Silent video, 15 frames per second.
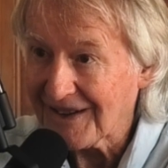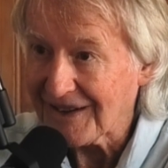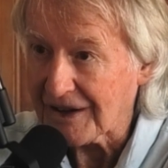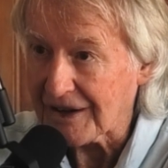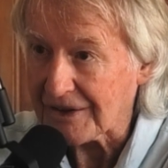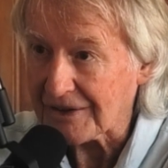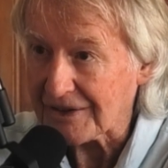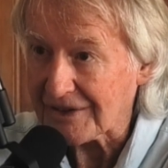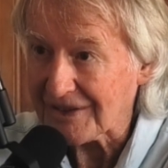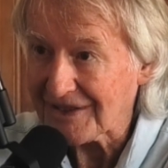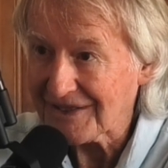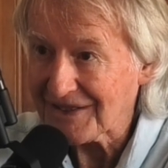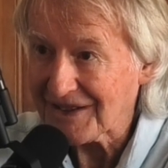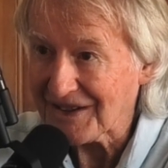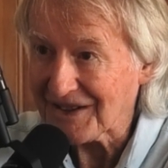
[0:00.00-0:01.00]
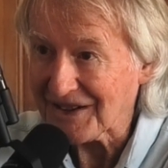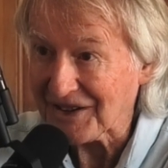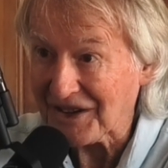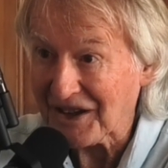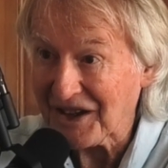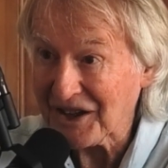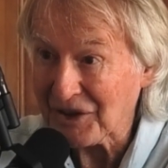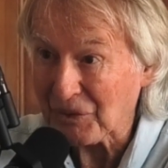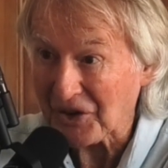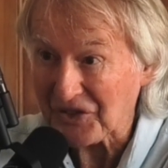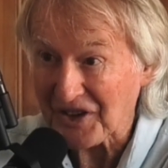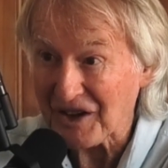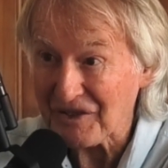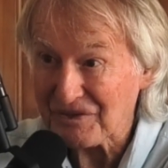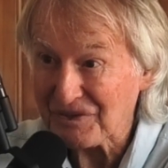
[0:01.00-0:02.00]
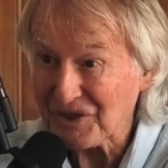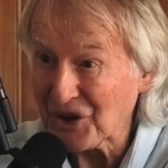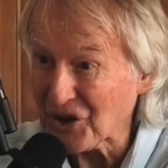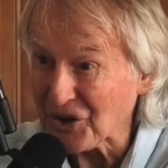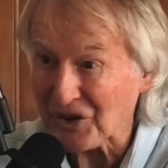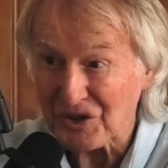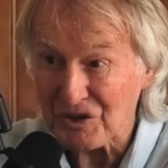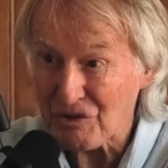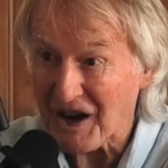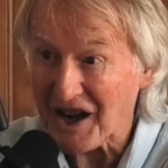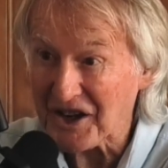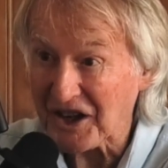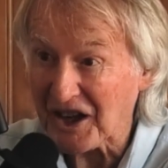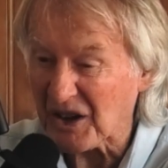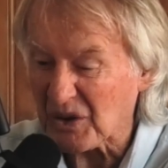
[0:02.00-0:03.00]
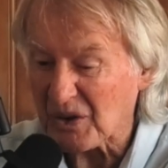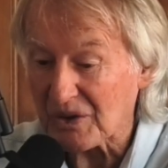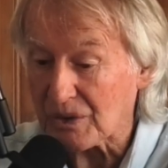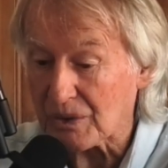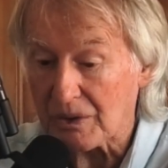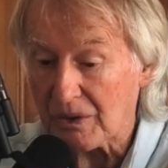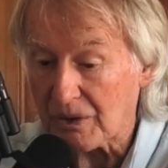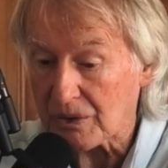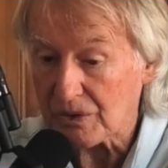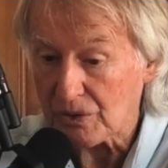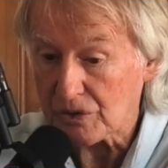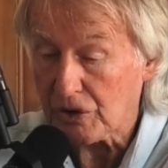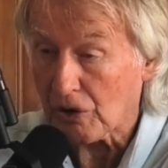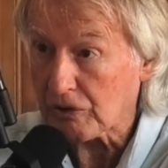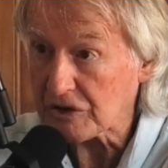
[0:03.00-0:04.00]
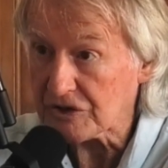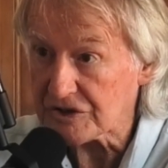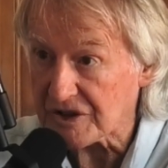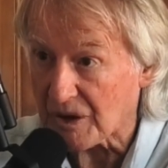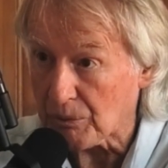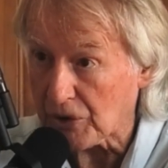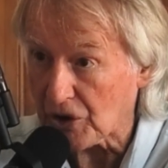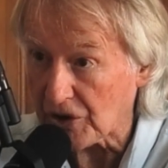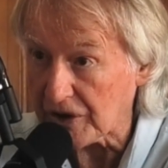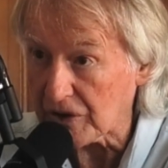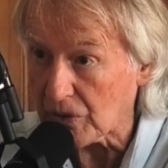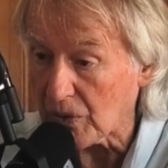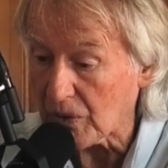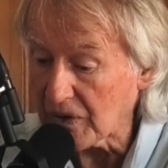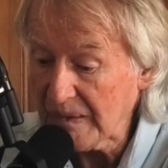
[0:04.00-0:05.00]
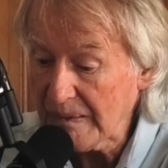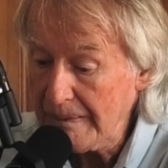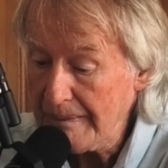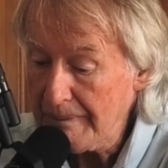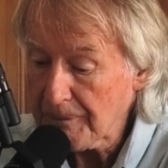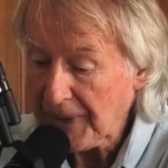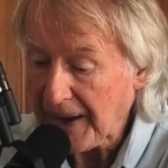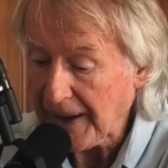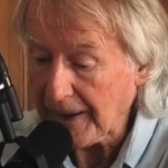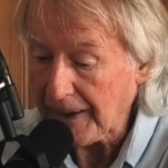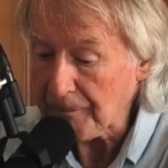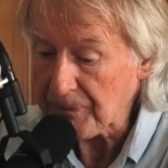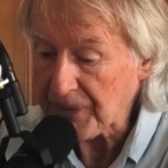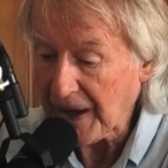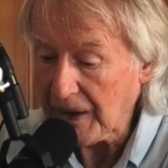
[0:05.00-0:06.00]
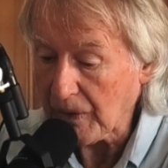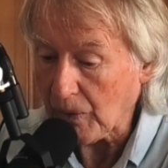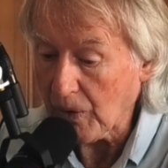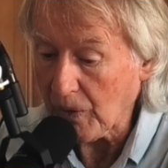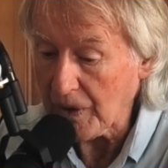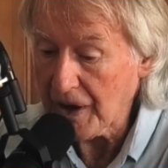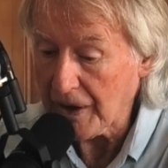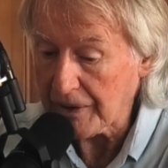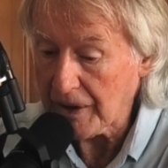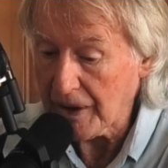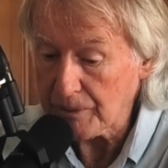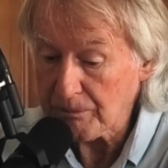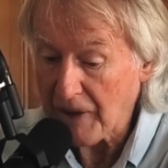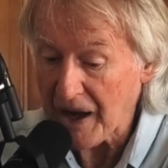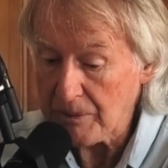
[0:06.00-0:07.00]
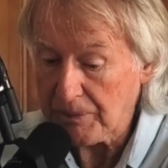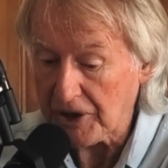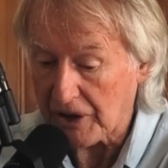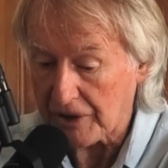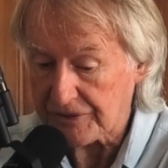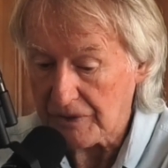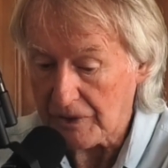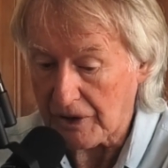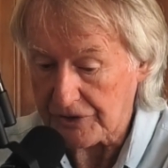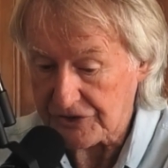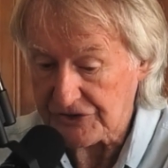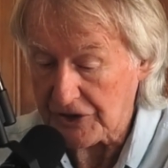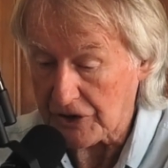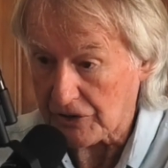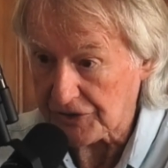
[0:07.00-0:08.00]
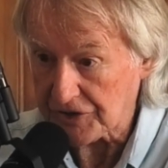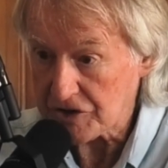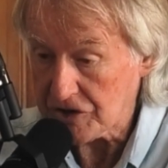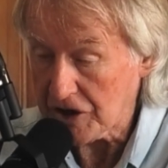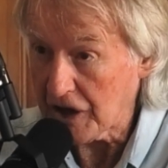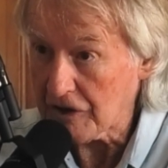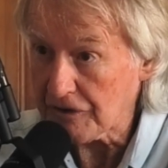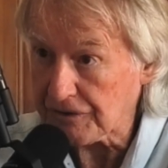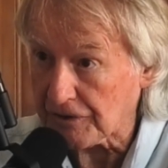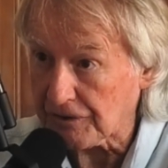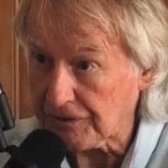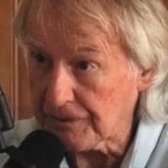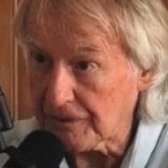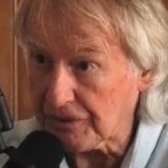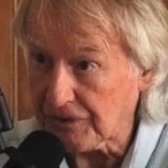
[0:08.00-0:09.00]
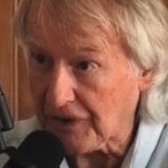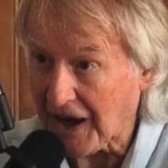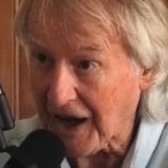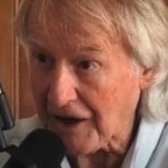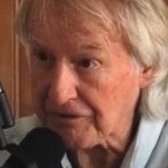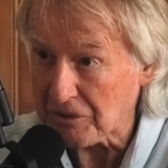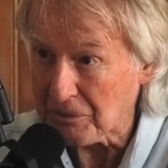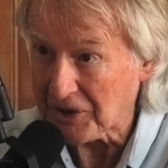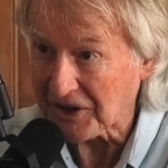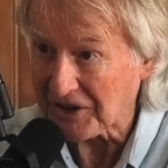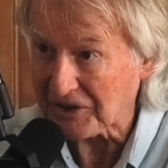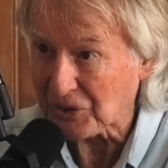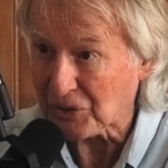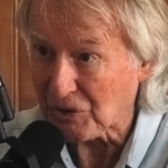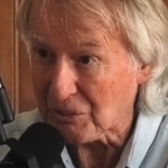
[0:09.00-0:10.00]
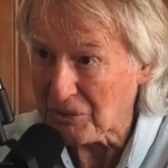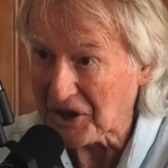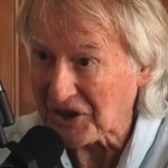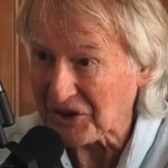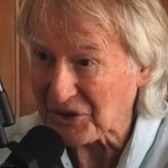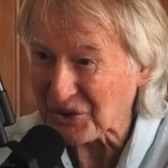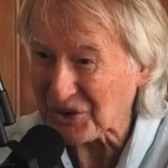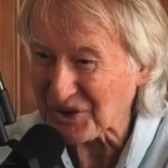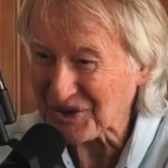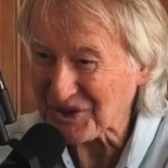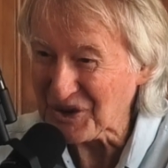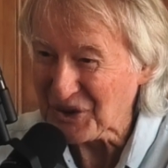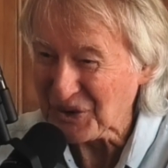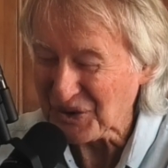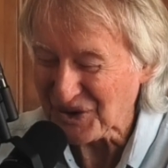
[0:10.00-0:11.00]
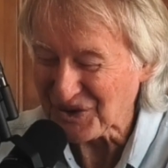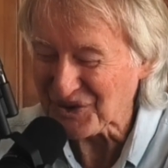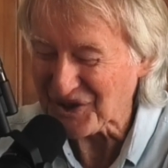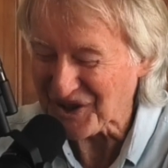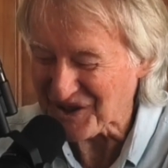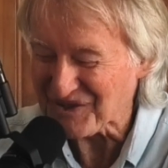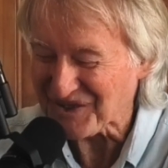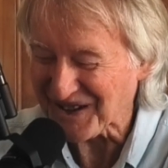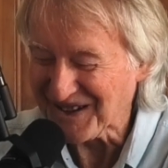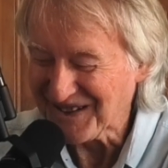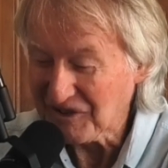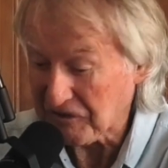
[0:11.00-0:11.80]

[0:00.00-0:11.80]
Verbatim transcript: and and hear what they've heard on the radio or, or talk to somebody or, um, or, and maybe I'd, I'd sit on the chair for for half a minute or a minute or two or whatever mm.